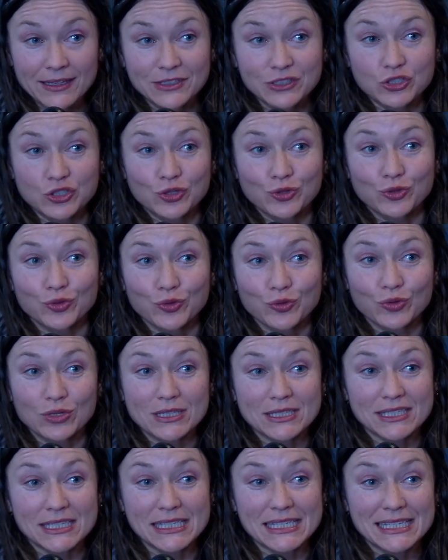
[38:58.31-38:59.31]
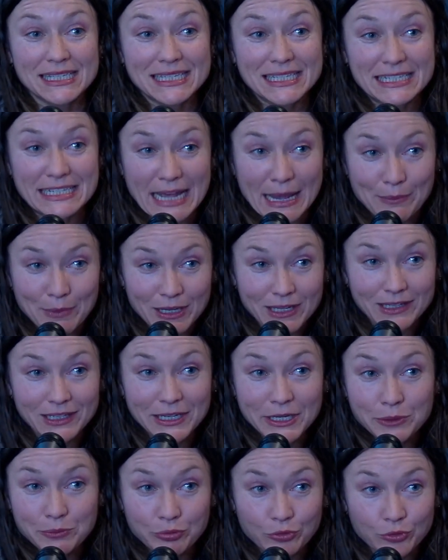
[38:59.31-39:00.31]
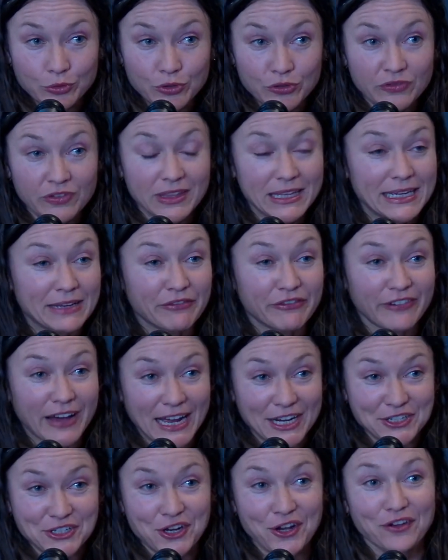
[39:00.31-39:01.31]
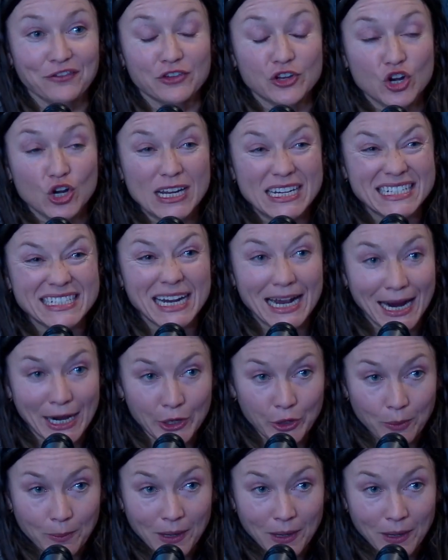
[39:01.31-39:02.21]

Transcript: to systemically improve the fascia of your entire